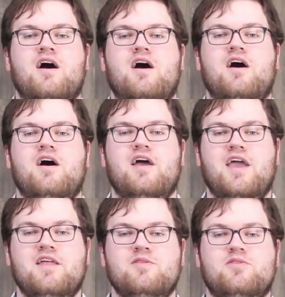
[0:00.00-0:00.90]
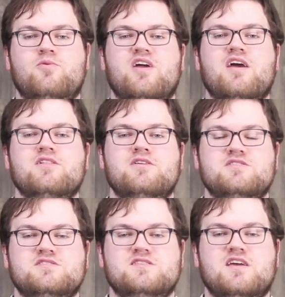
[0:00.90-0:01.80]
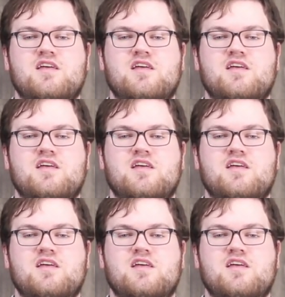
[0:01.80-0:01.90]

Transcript: And the way I learned to say